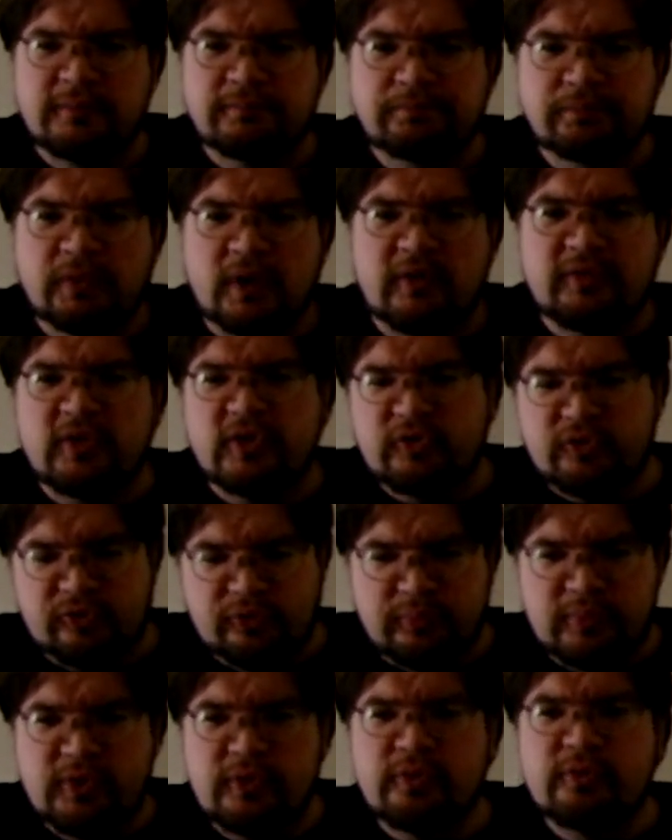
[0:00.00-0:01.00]
of the
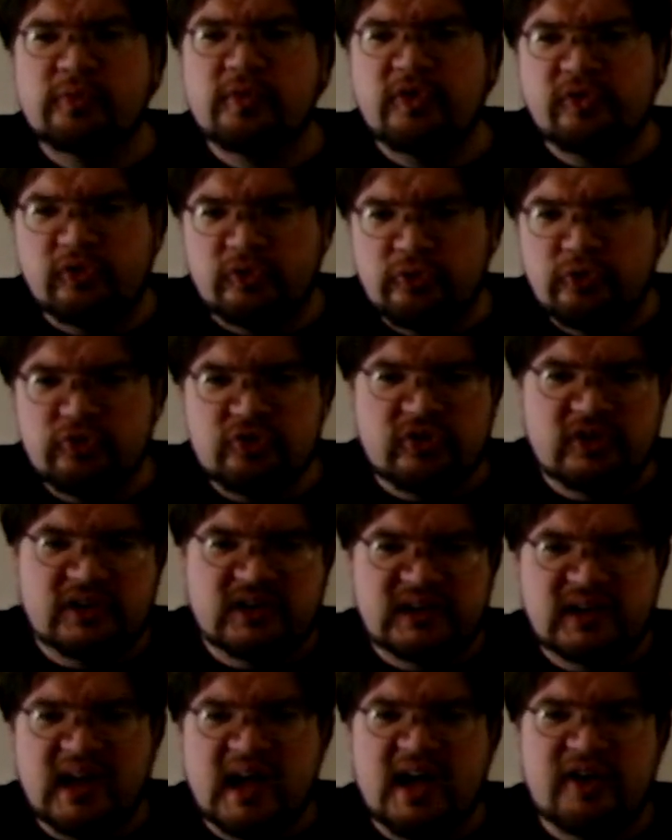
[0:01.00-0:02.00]
dispute resolution
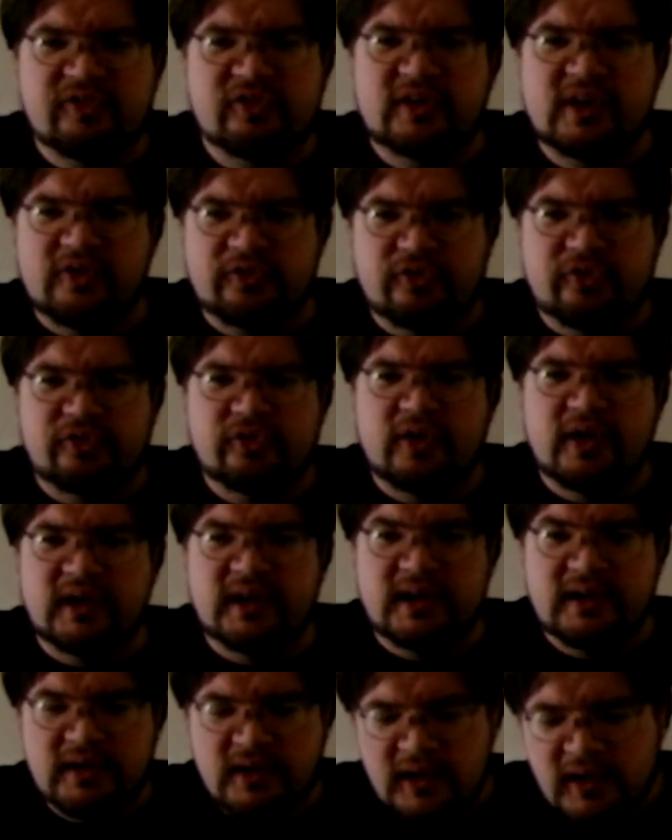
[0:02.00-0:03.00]
class in our society.
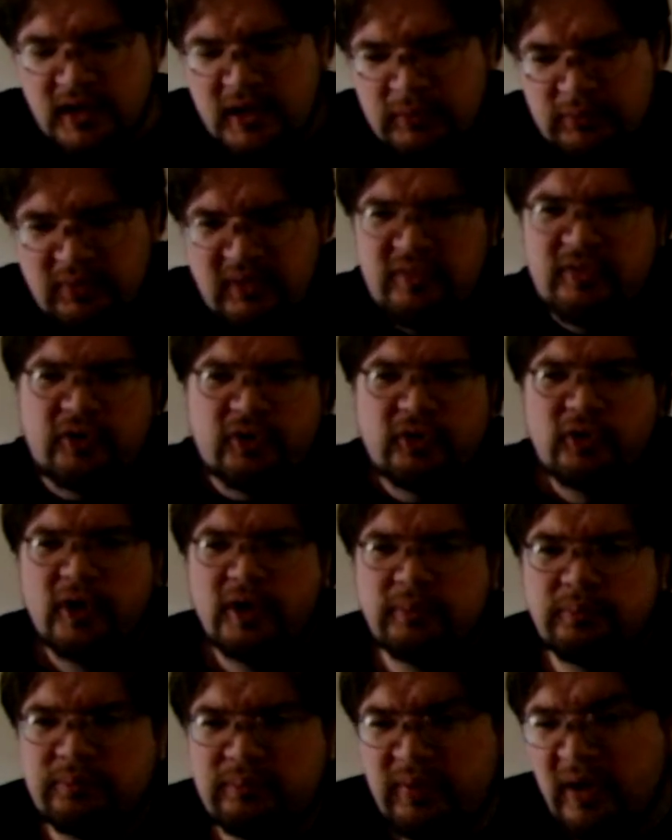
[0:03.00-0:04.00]
Believe it or
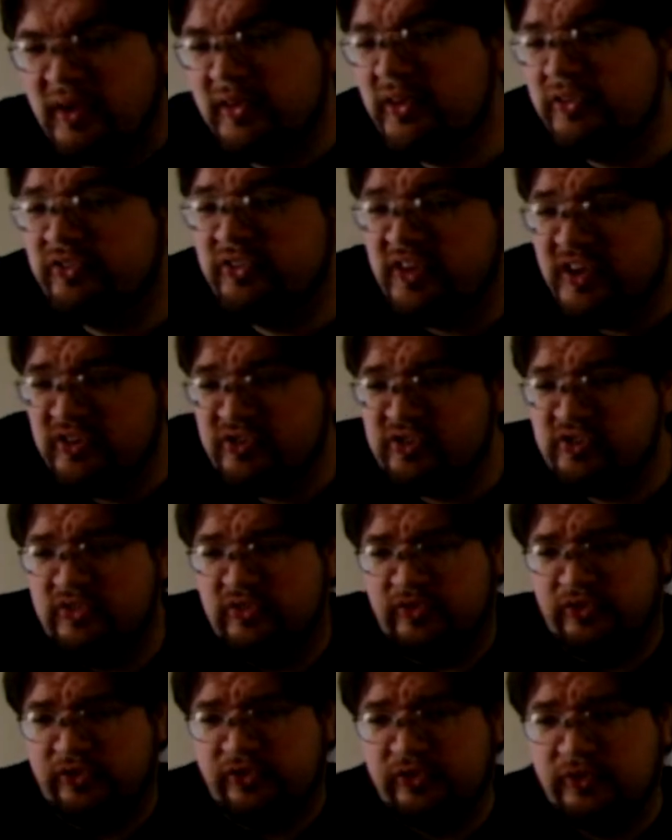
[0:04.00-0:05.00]
not,
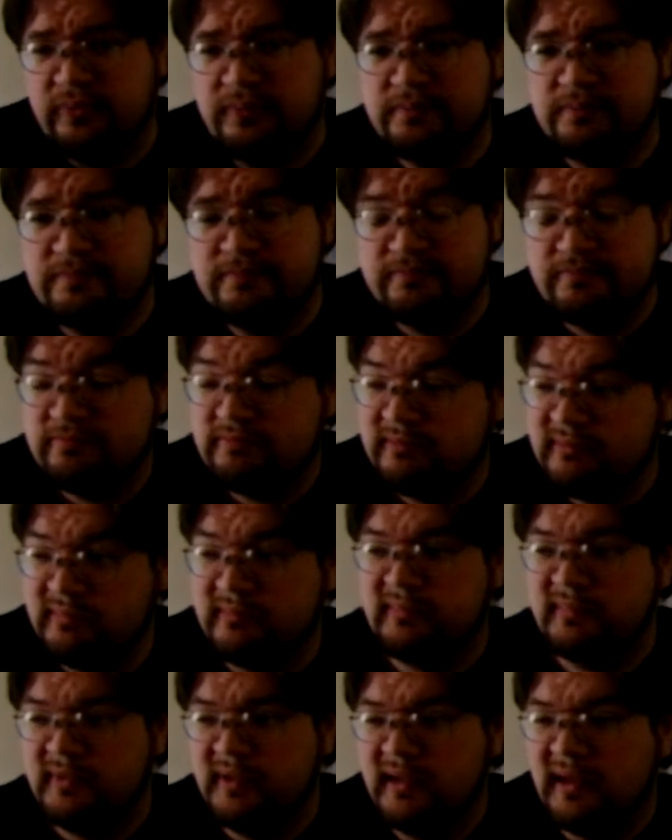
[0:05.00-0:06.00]
politicians...
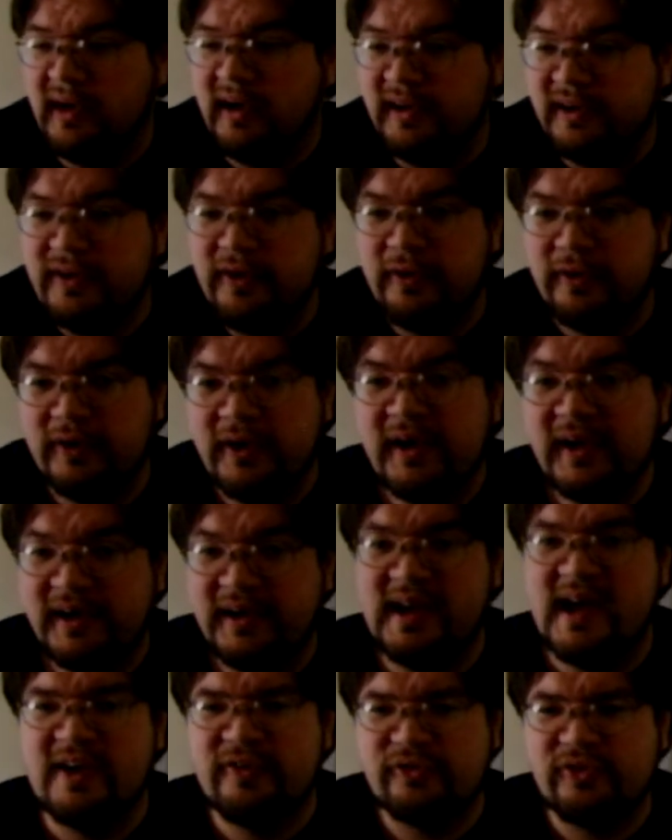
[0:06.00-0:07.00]
yeah, I know, now
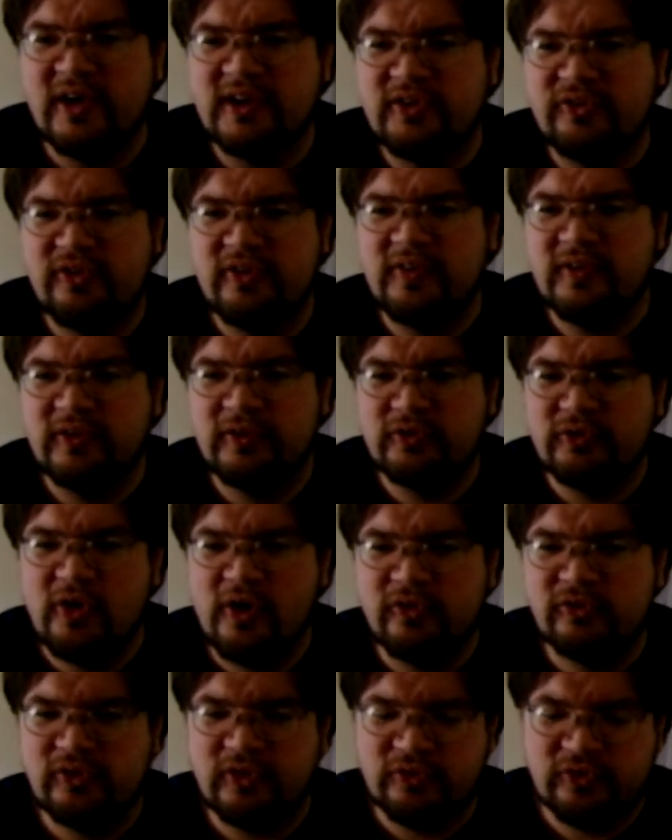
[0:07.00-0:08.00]
you're starting to see the
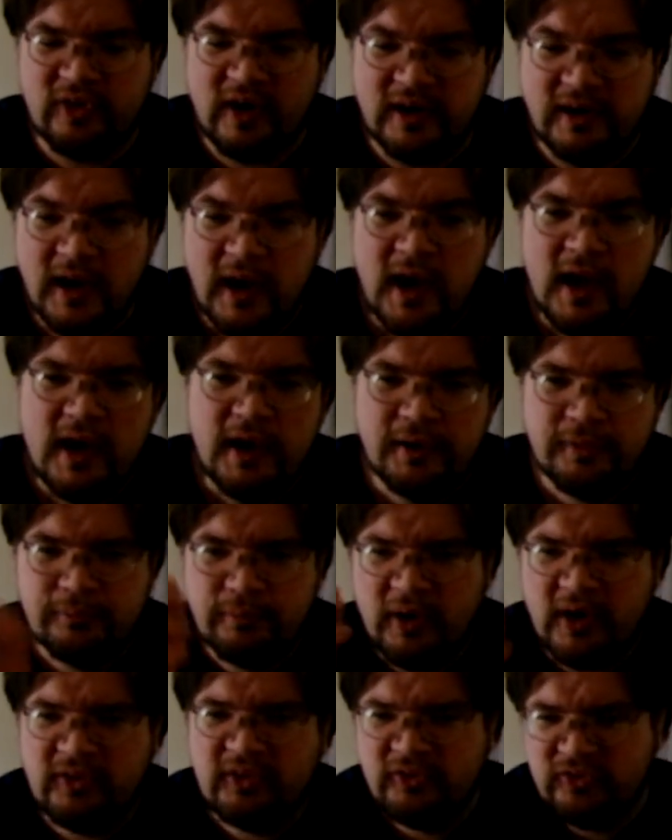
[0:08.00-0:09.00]
toxic side.
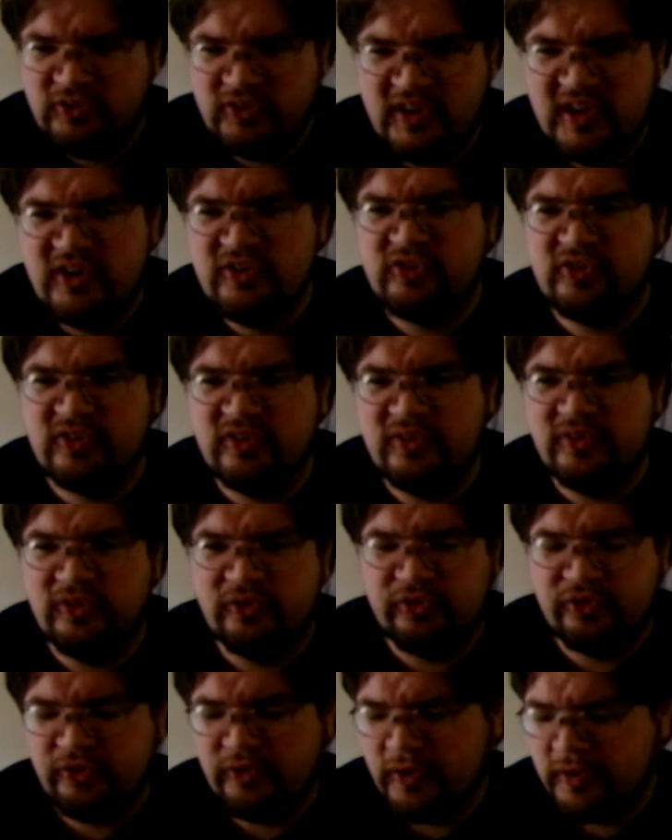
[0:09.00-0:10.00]
Politicians...